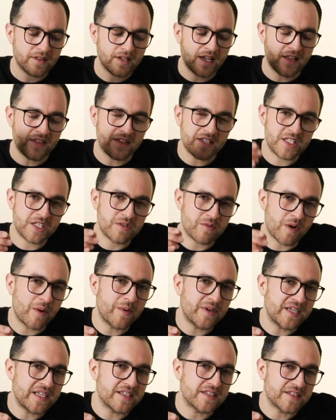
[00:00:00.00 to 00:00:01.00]
And this is why
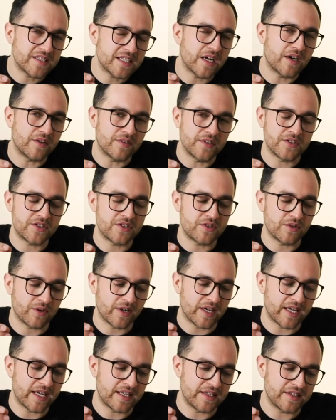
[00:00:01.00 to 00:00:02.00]
we need to see how this
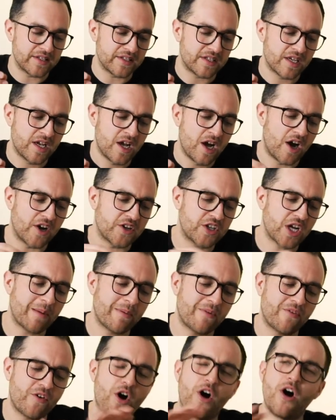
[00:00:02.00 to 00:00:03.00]
story ends. On top
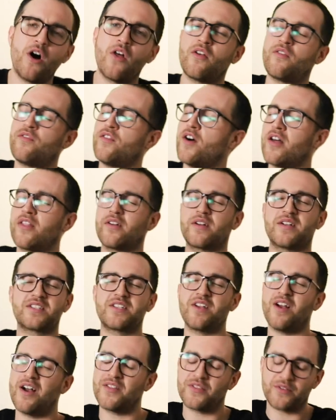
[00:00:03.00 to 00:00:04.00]
of all the Father has
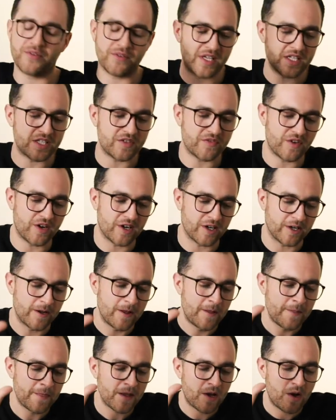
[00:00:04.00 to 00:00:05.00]
gone through thus far,
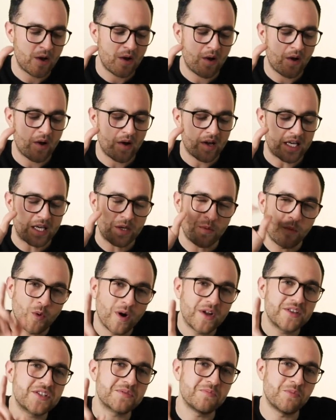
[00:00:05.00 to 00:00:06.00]
he
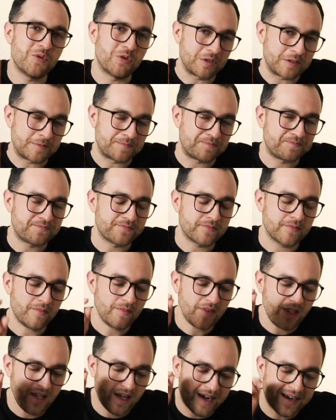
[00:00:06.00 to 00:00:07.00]
once more
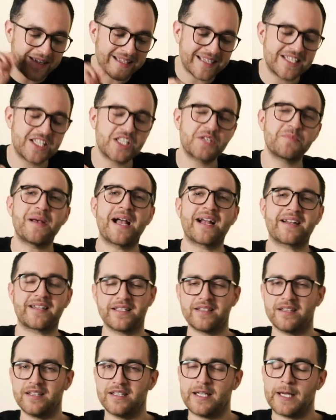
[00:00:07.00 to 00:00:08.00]

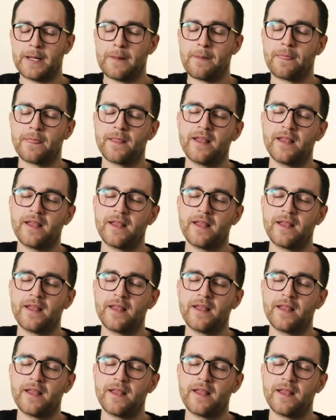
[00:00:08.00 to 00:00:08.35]
unexpectedly